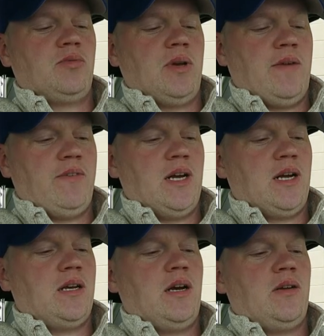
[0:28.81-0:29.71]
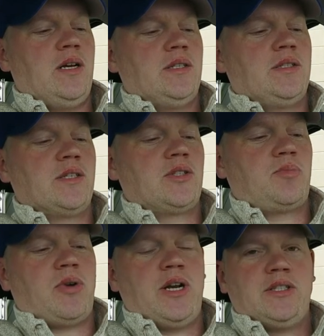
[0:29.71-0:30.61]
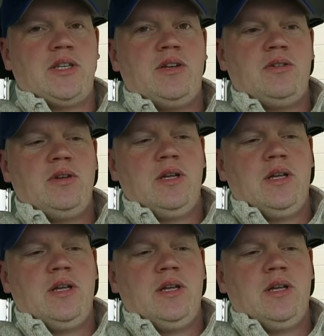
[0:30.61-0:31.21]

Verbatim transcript: We have Dunkin' Donuts Espresso.